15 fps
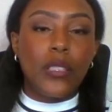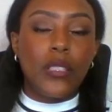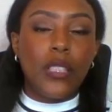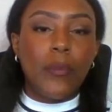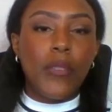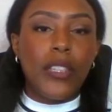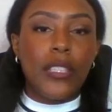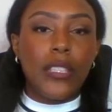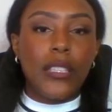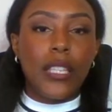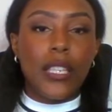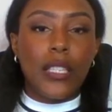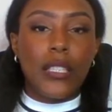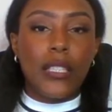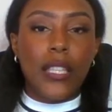some of these
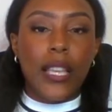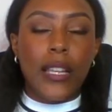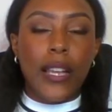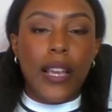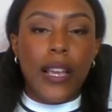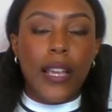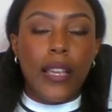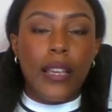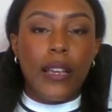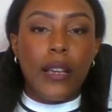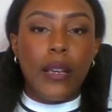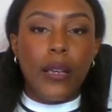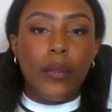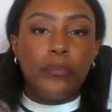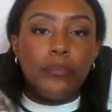things that
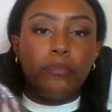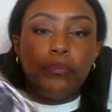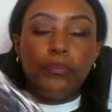I